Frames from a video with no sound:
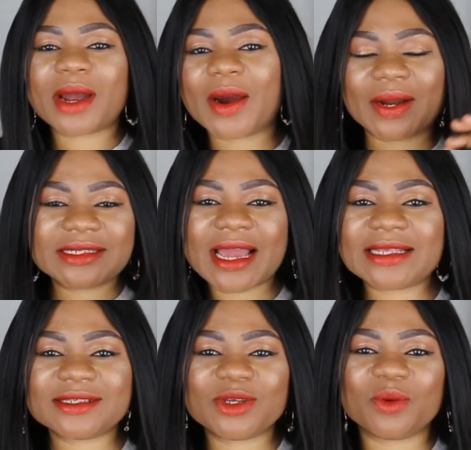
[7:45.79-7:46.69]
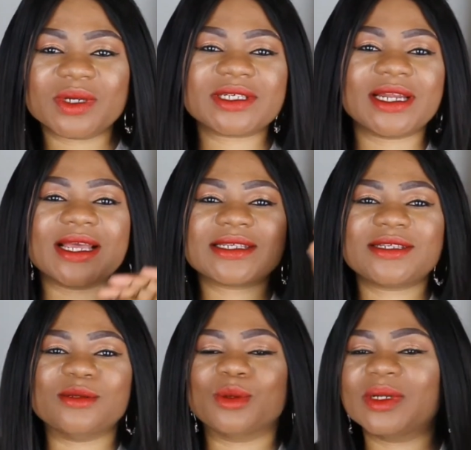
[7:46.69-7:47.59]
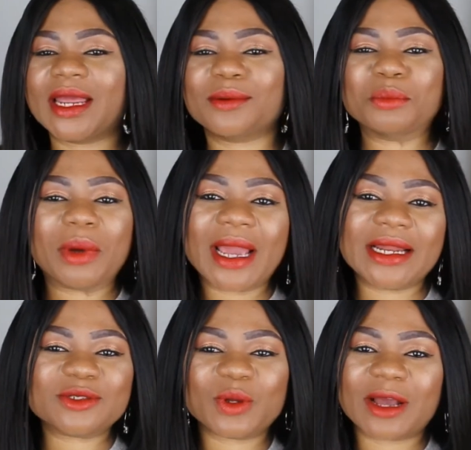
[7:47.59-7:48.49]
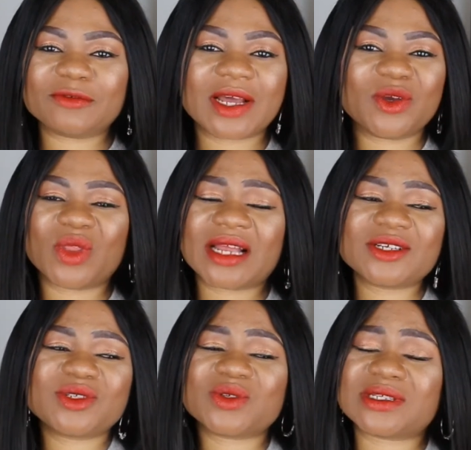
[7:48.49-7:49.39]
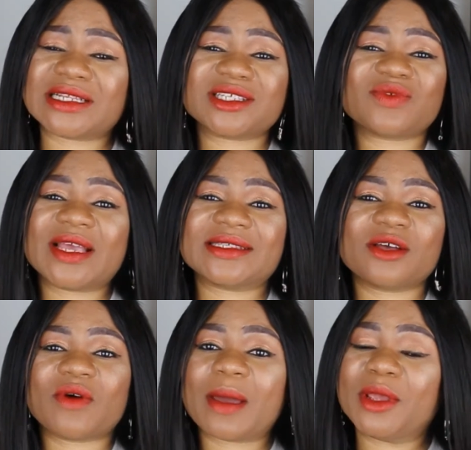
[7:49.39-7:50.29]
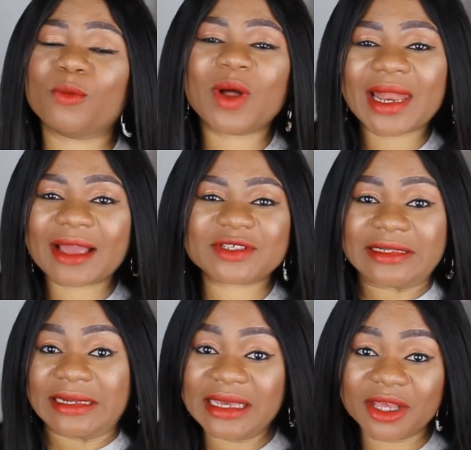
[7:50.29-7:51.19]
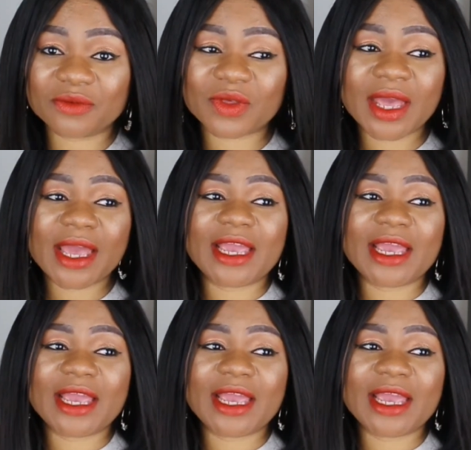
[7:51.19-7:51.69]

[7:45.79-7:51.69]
prioritizing your wish list, you know, then buying it one after the other just to satisfy yourself. I mean, one life to live.